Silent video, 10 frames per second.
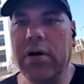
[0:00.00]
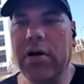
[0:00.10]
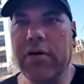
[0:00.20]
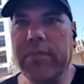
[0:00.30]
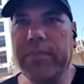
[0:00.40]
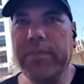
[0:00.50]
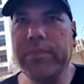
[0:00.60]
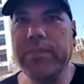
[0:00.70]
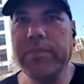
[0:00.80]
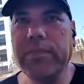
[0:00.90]

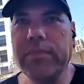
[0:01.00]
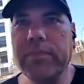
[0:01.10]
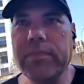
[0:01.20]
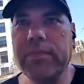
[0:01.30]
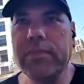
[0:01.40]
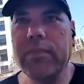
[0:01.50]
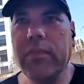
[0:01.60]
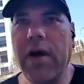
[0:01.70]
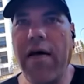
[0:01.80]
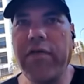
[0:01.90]

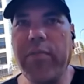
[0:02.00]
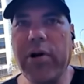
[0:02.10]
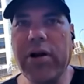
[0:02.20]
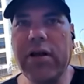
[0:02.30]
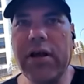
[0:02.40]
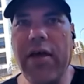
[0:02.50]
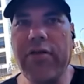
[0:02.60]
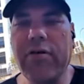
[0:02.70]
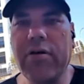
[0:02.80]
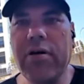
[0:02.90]
you have to bring
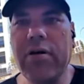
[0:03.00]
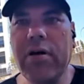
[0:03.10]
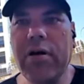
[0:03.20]
together